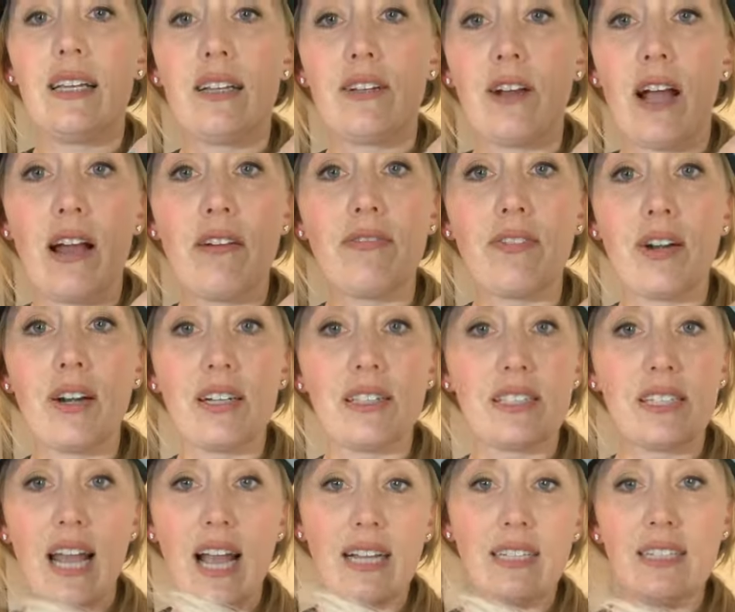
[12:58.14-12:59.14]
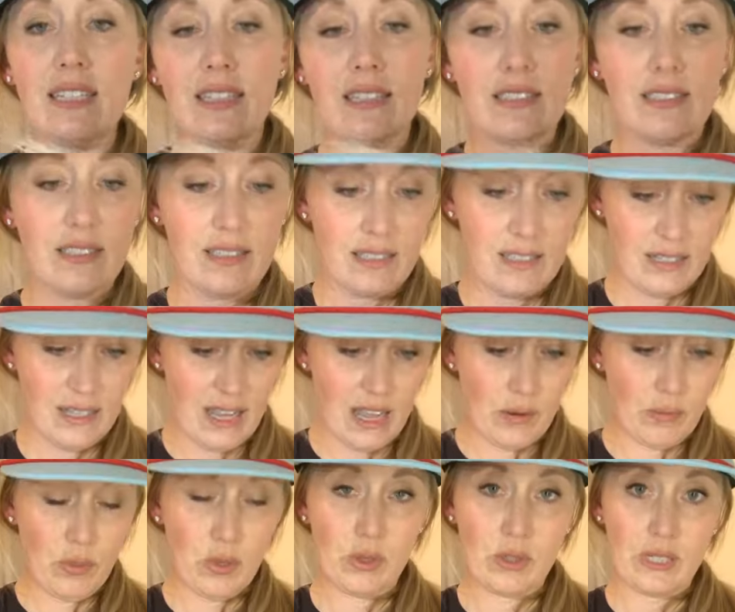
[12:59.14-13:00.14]
craft fur and stacked it
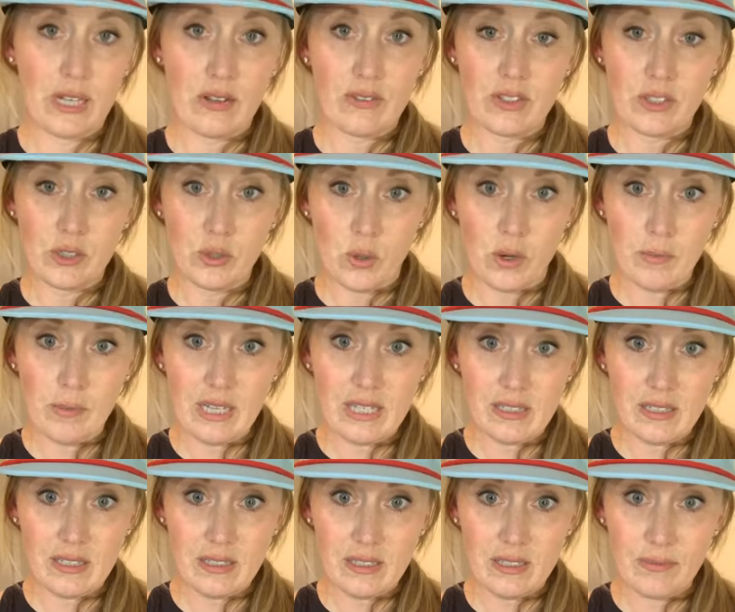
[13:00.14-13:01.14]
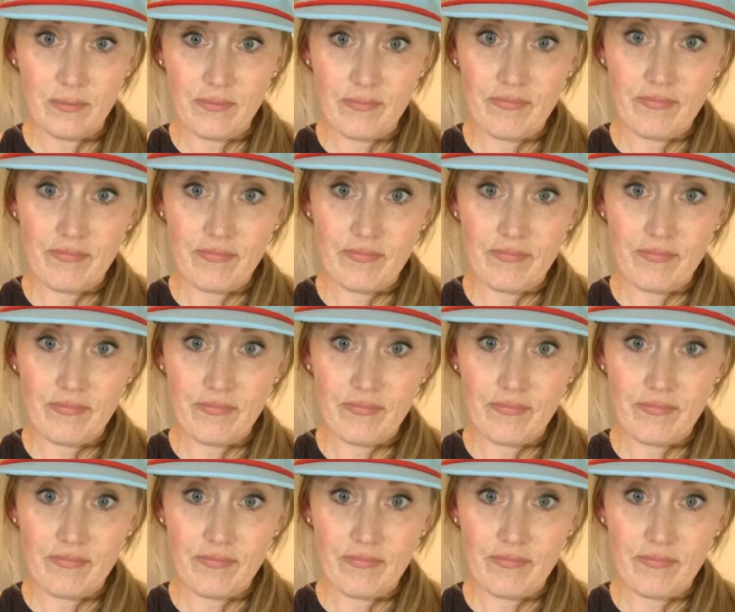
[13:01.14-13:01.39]
and pulled out the short pieces.